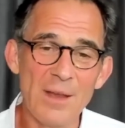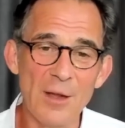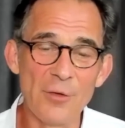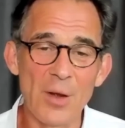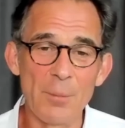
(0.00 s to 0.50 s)

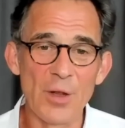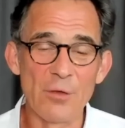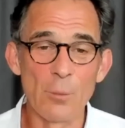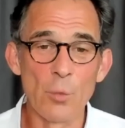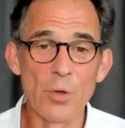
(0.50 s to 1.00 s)

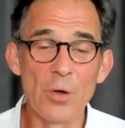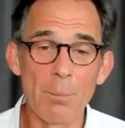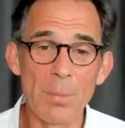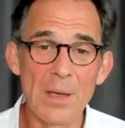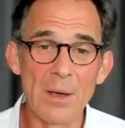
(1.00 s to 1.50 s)
interpretation would
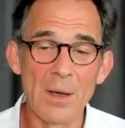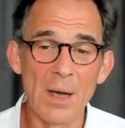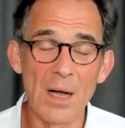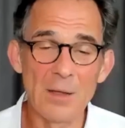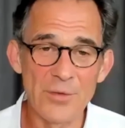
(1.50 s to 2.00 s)
not be a
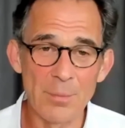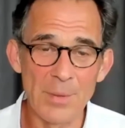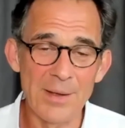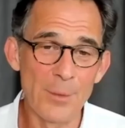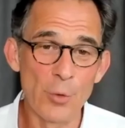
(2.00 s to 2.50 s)

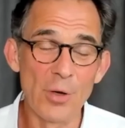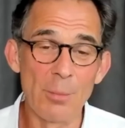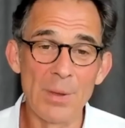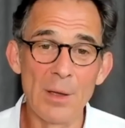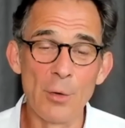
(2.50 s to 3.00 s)

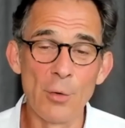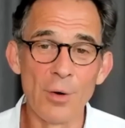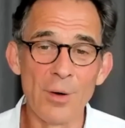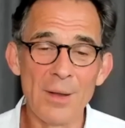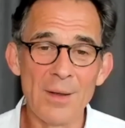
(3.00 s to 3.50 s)

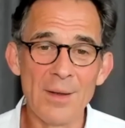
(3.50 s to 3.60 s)
law